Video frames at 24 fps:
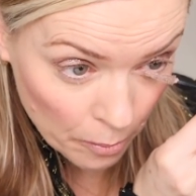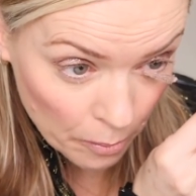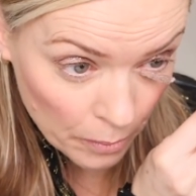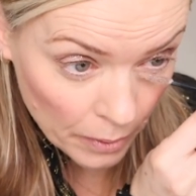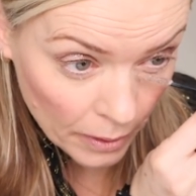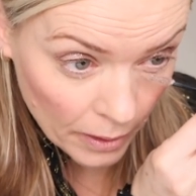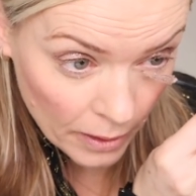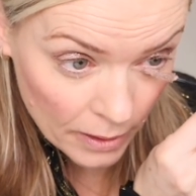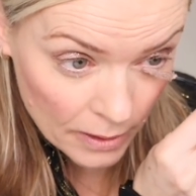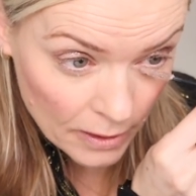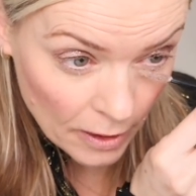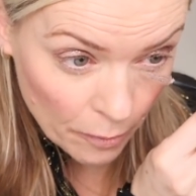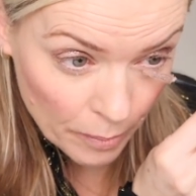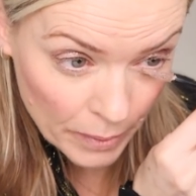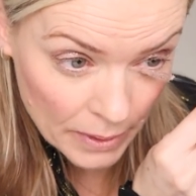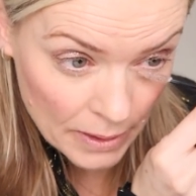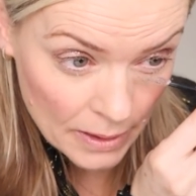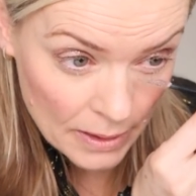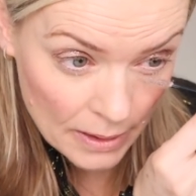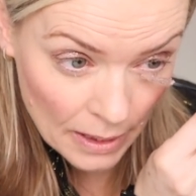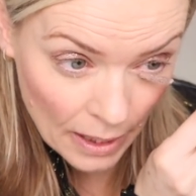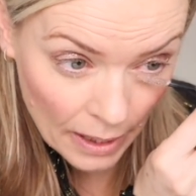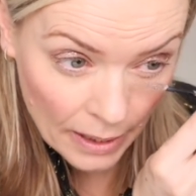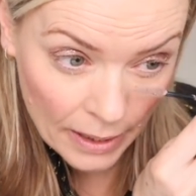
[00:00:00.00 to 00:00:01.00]
because I've
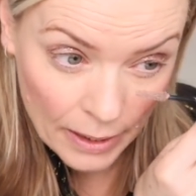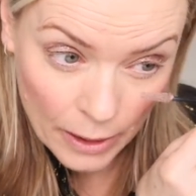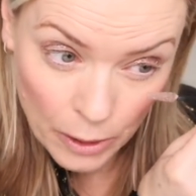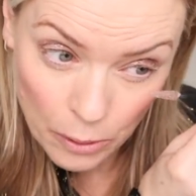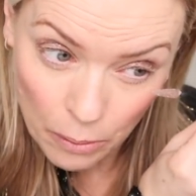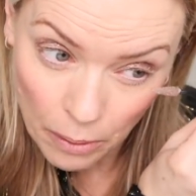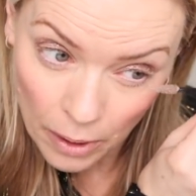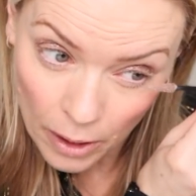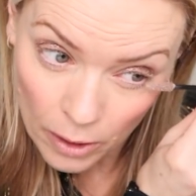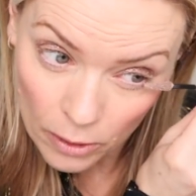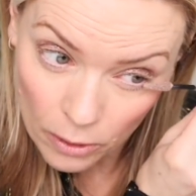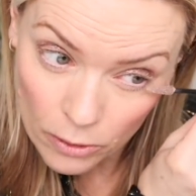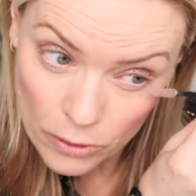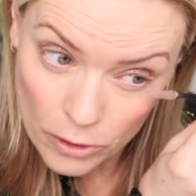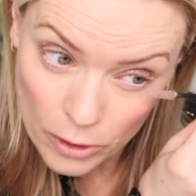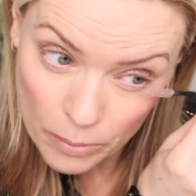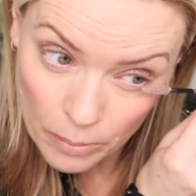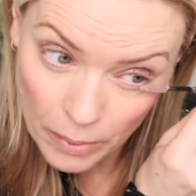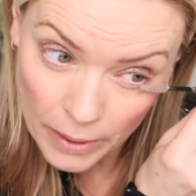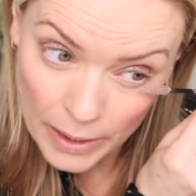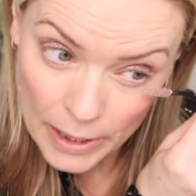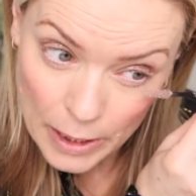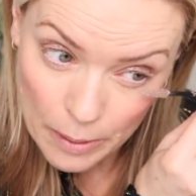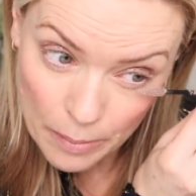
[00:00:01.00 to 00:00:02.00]
been sat here quite a lot
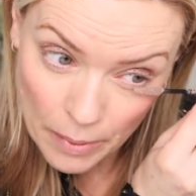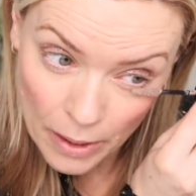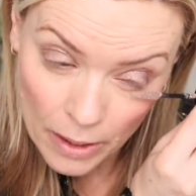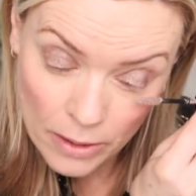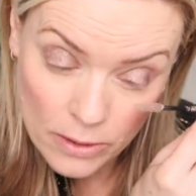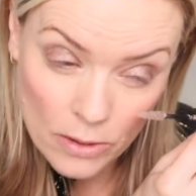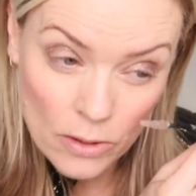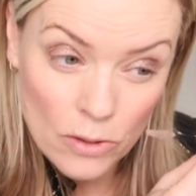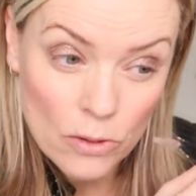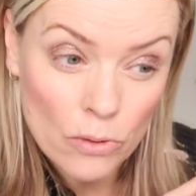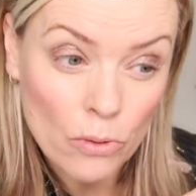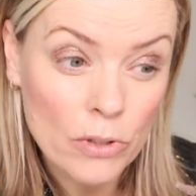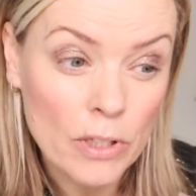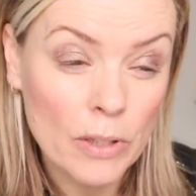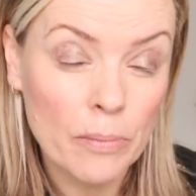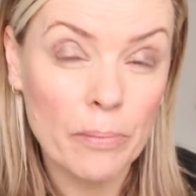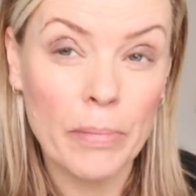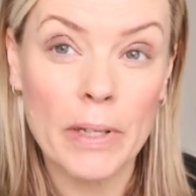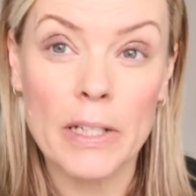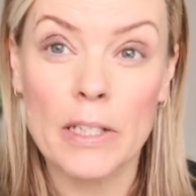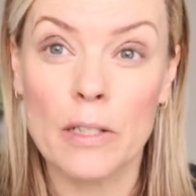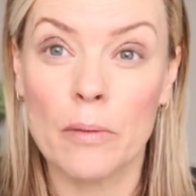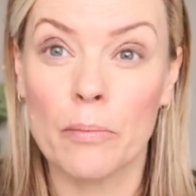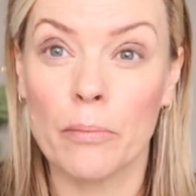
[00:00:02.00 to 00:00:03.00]
doing my emails and sorting
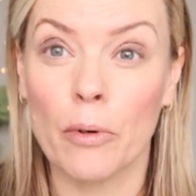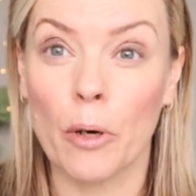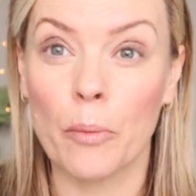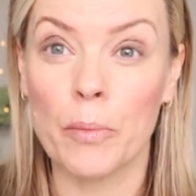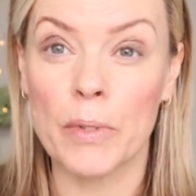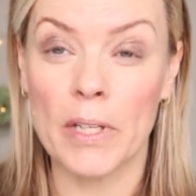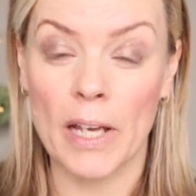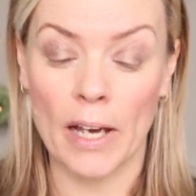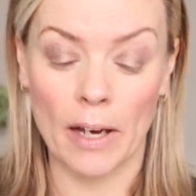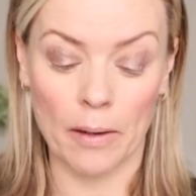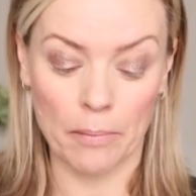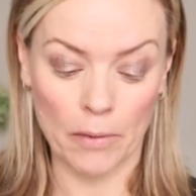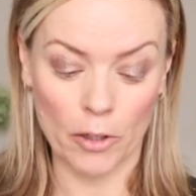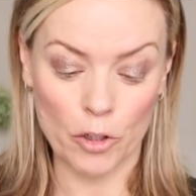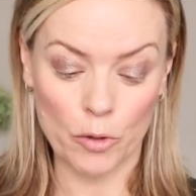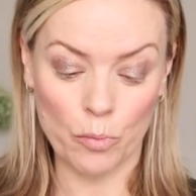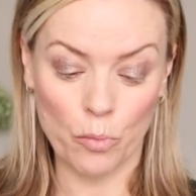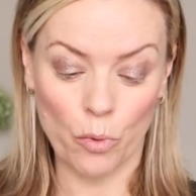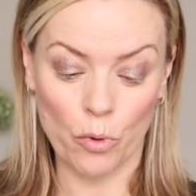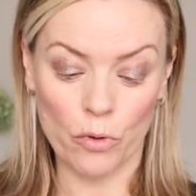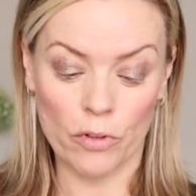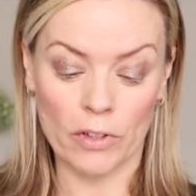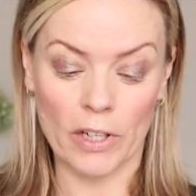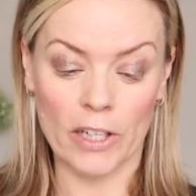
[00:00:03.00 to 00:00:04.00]
bits and bobs out much
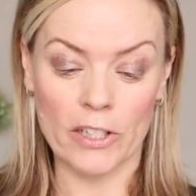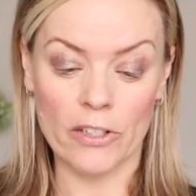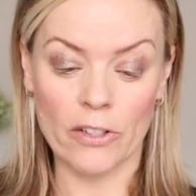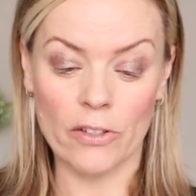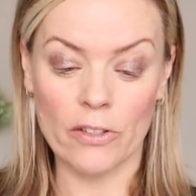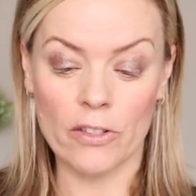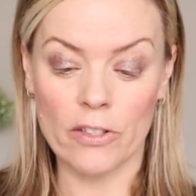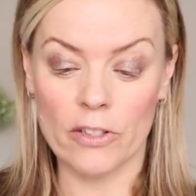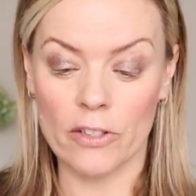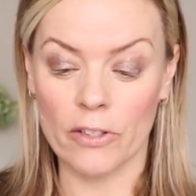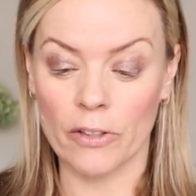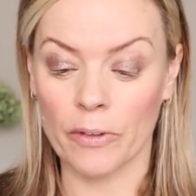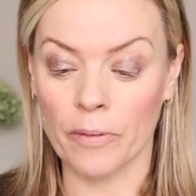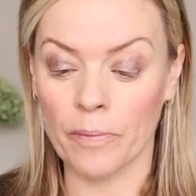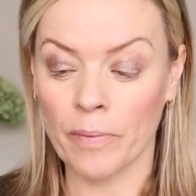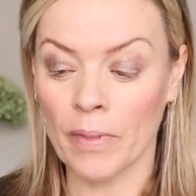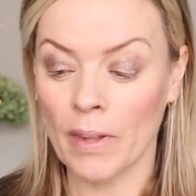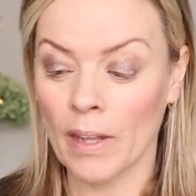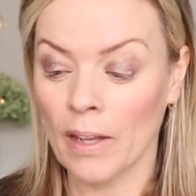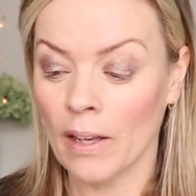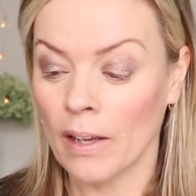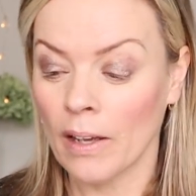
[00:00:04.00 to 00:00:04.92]
more than I'd used to.